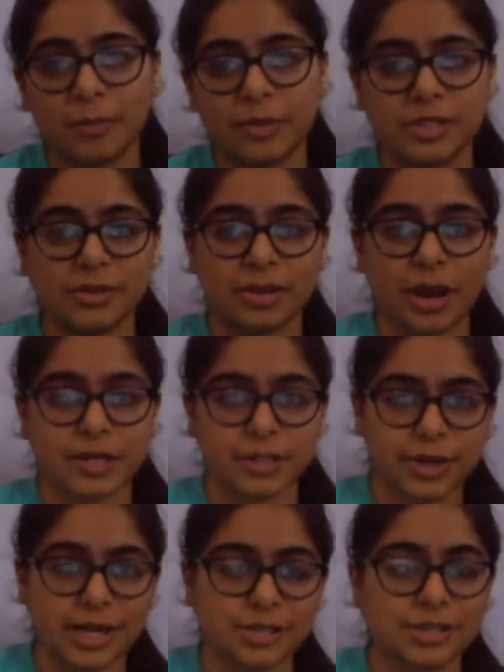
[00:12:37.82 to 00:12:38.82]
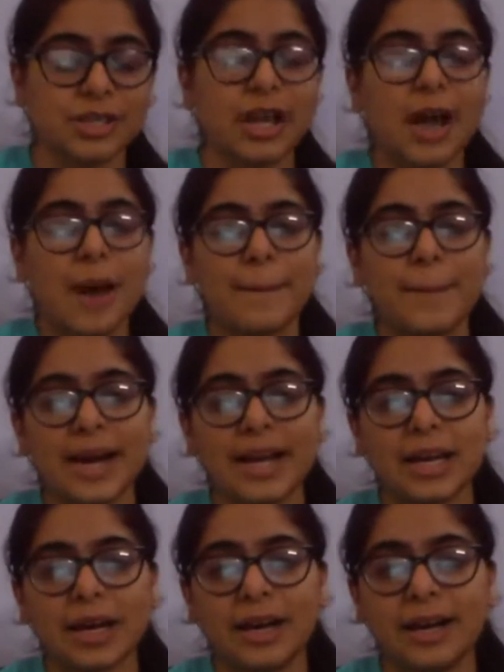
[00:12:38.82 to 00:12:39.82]
pursuing your education.
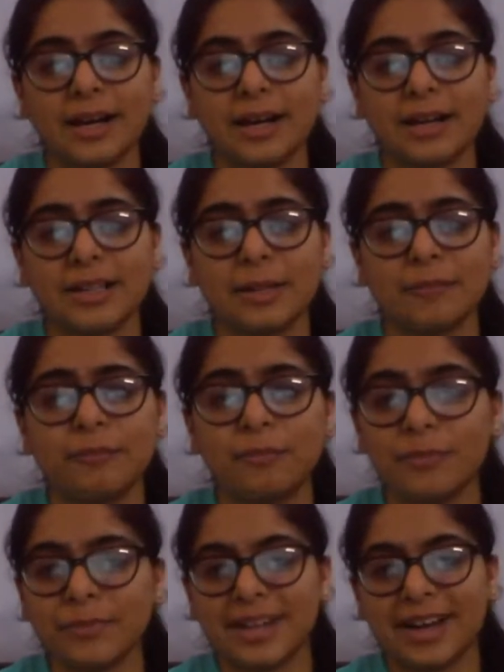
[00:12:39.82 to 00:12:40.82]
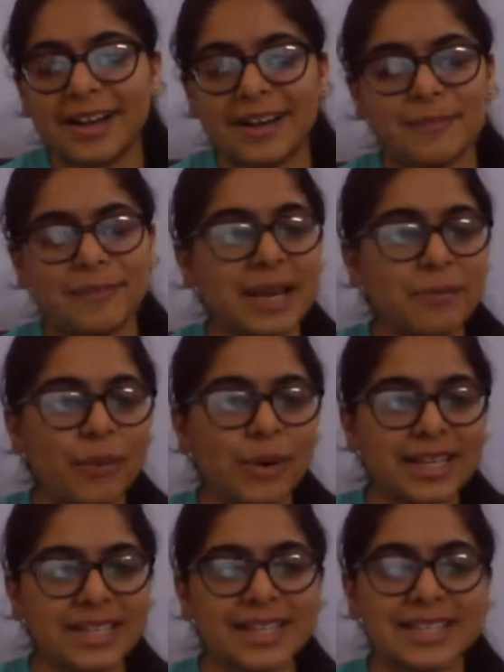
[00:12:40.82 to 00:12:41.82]
But the main
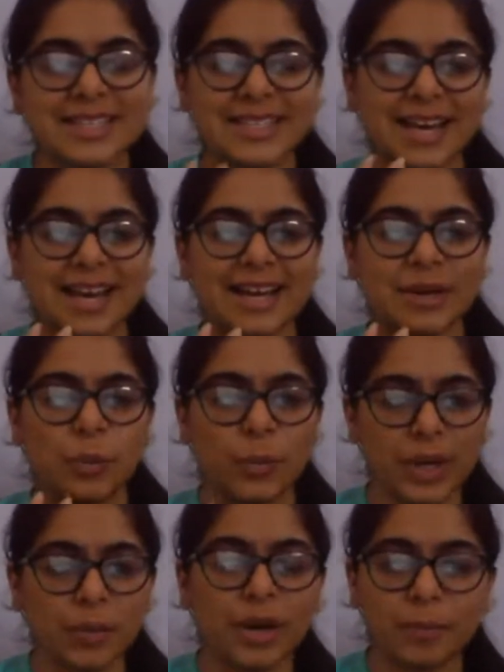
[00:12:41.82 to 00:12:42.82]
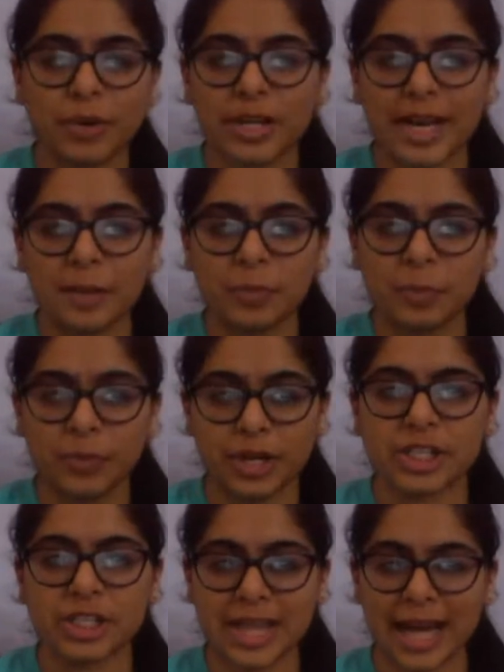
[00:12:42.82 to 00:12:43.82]
point is that we want to help
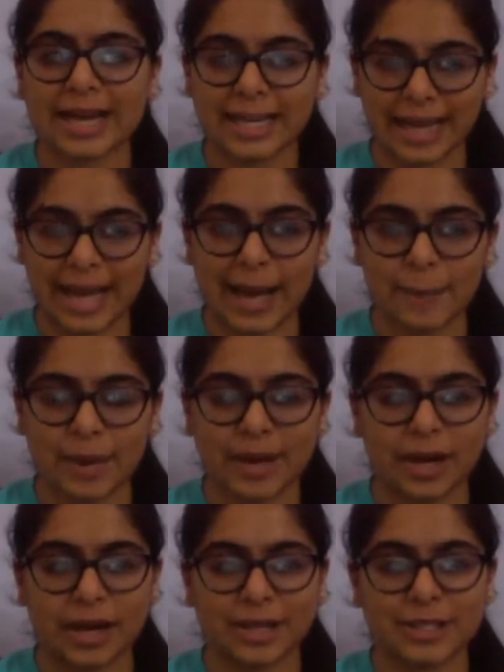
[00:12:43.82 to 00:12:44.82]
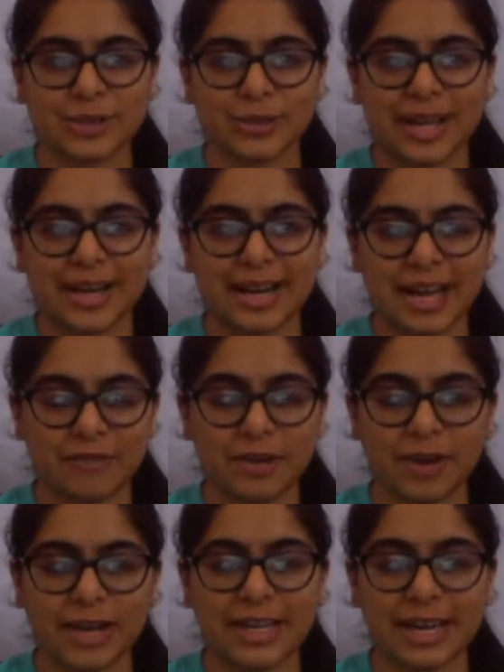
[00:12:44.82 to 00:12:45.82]
bridge that gap so that
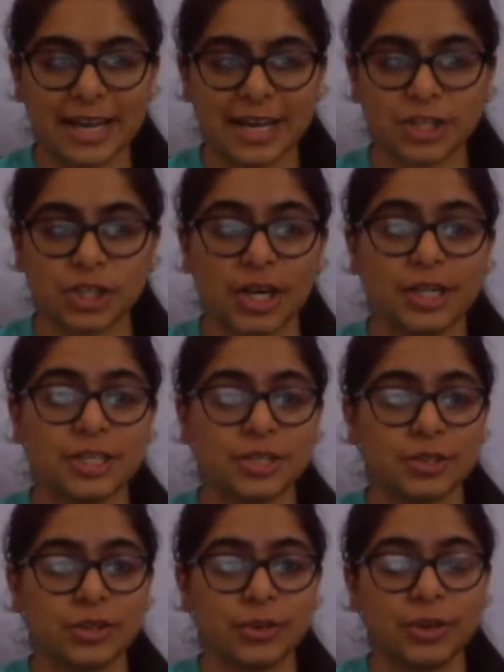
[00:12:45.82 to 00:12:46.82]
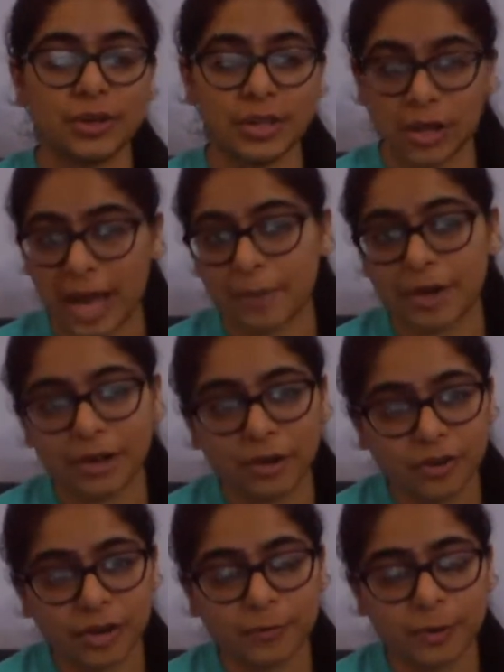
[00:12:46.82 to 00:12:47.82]
everyone can get a chance to collaborate
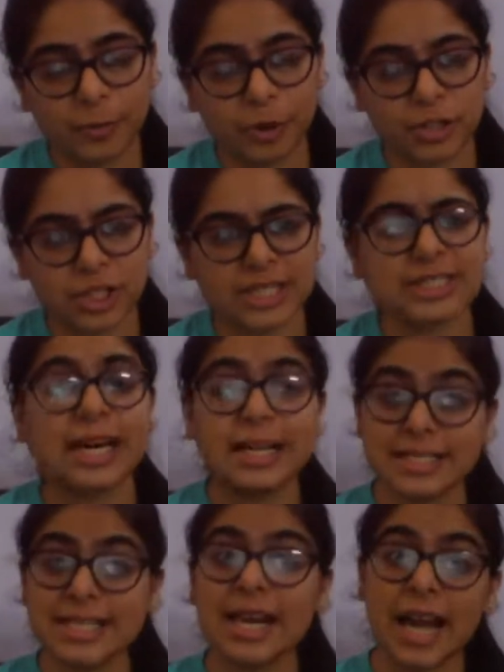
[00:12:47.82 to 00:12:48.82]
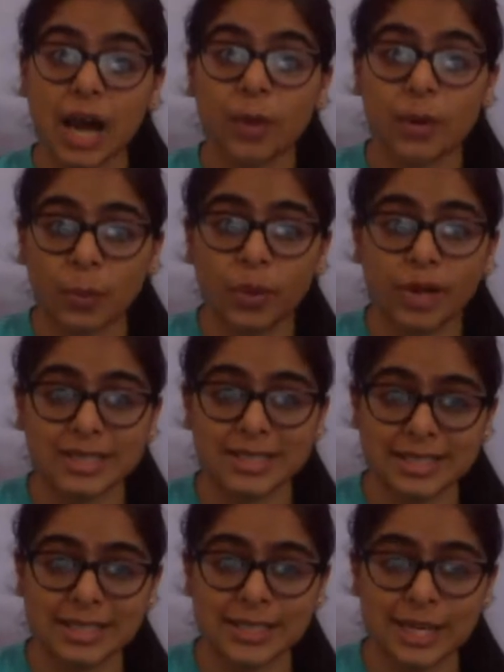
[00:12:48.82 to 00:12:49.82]
on real world projects, understand how it works
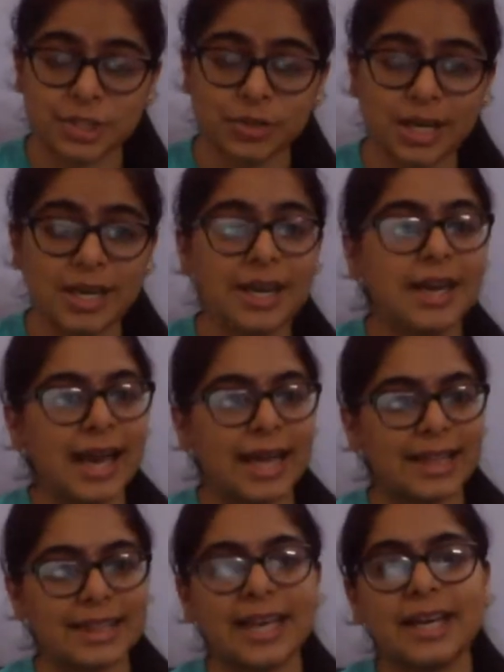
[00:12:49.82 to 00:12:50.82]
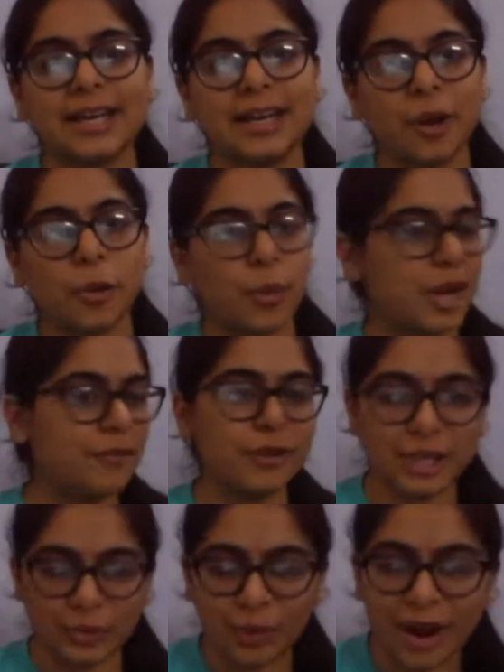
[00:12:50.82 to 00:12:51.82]
in the industry, and then whenever
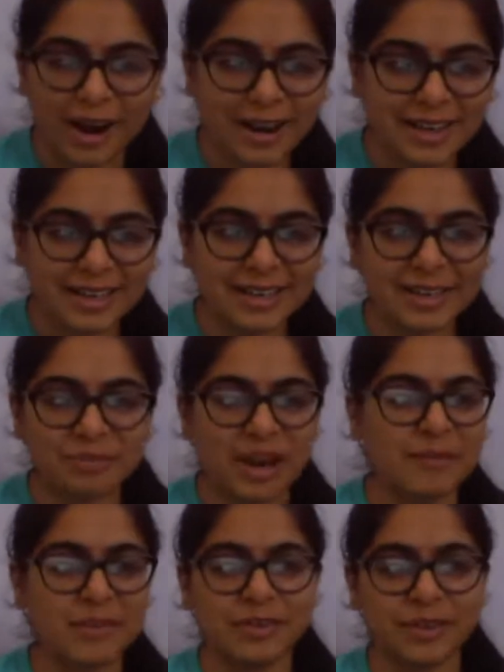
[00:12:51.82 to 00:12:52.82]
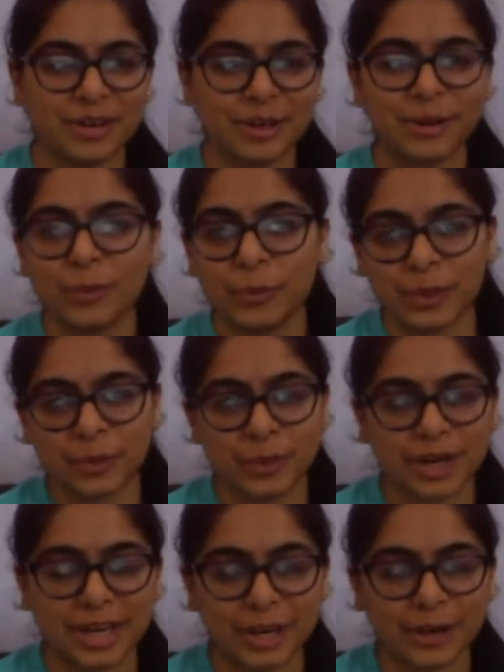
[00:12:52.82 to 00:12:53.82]
you are in an environment, when you're
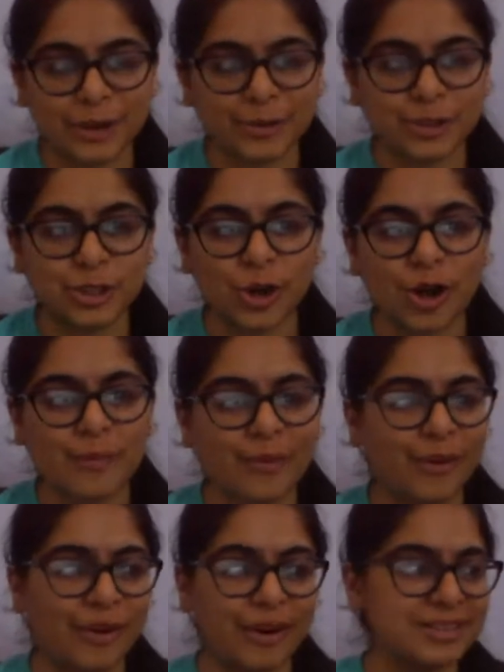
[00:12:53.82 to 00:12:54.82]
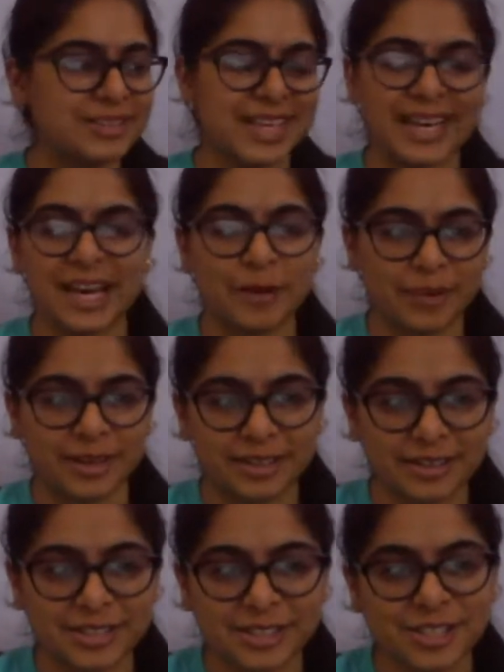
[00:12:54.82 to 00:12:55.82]
working in a new job or taking up
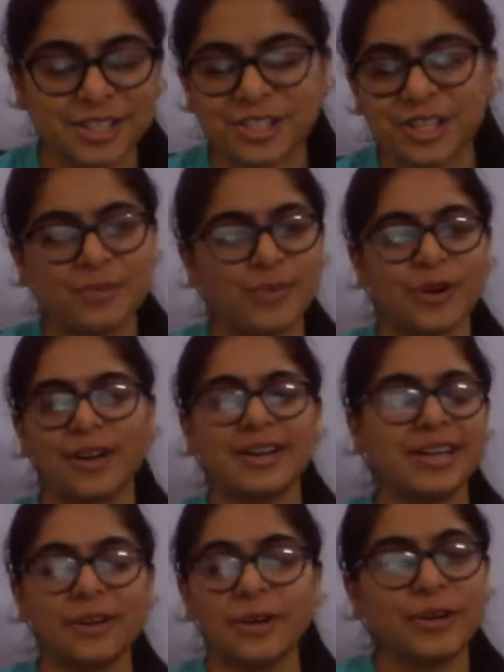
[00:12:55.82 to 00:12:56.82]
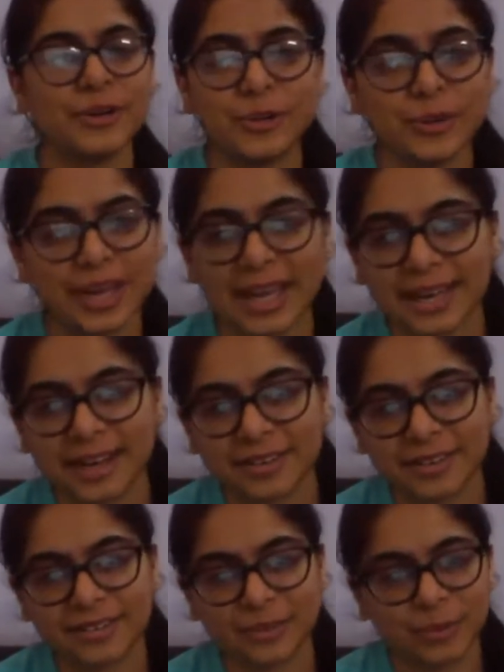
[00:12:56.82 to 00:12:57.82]
another internship or doing any
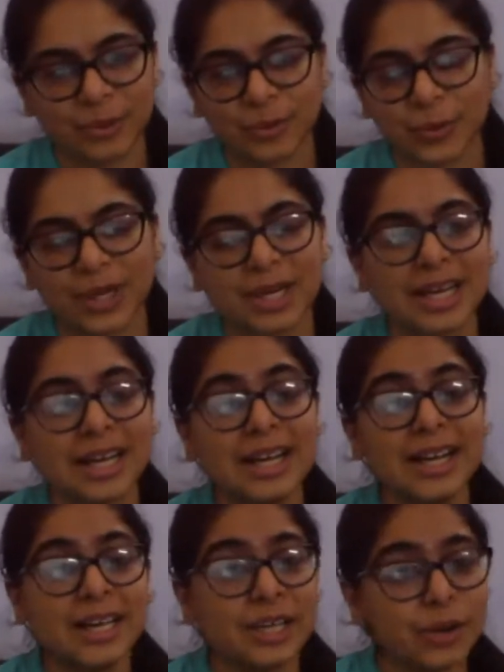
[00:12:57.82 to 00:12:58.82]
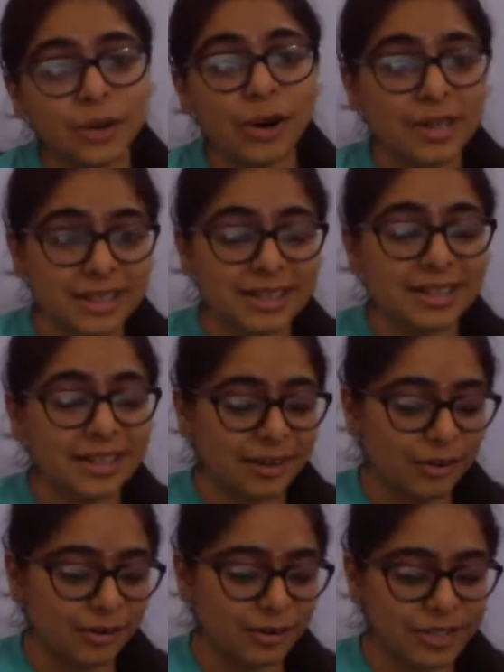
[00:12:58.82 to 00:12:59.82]
other remote work, you're
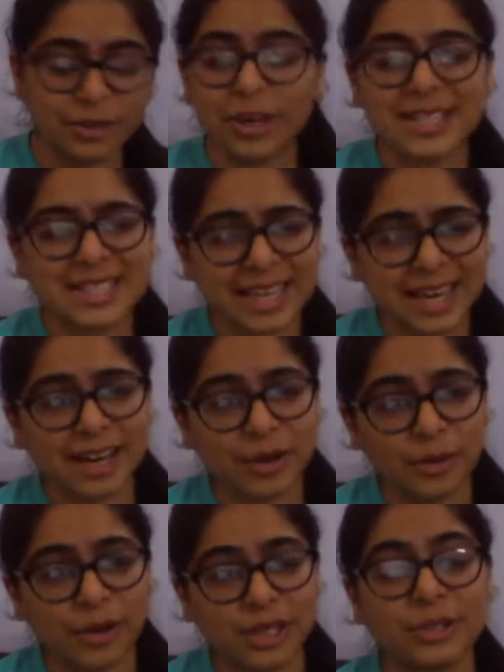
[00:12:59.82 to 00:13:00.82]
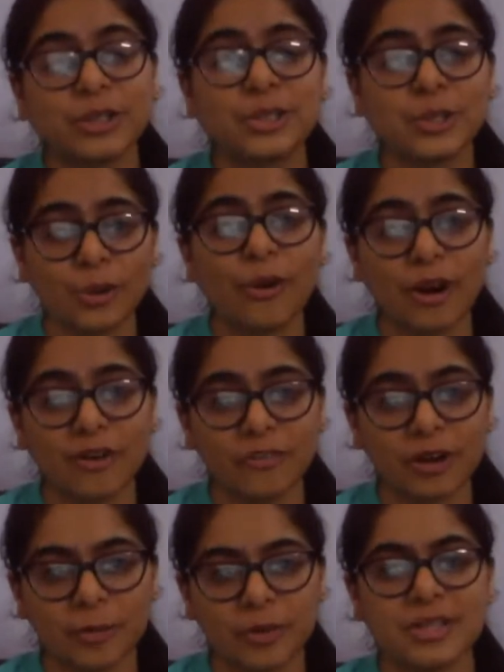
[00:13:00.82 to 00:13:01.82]
not scared at all. You're so
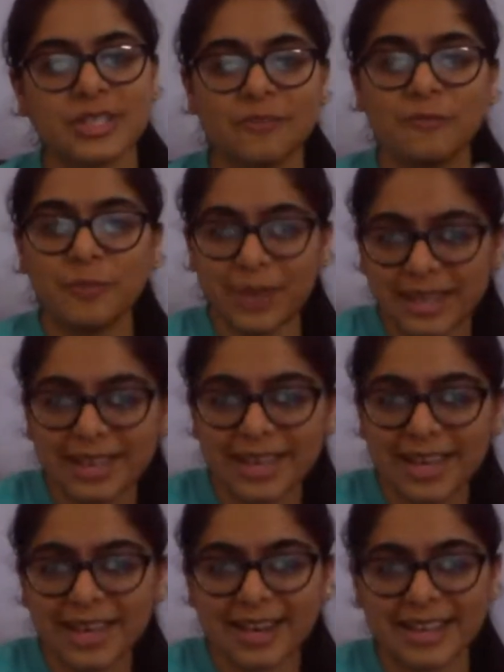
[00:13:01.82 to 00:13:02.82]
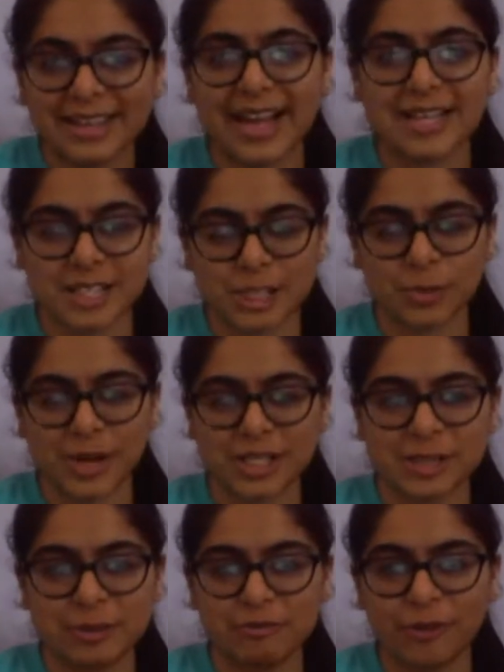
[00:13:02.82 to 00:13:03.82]
confident because you've been there in that
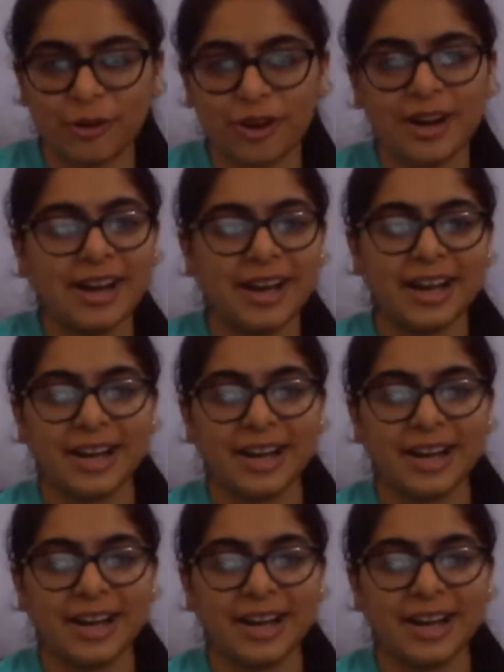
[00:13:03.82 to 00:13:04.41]
situation before.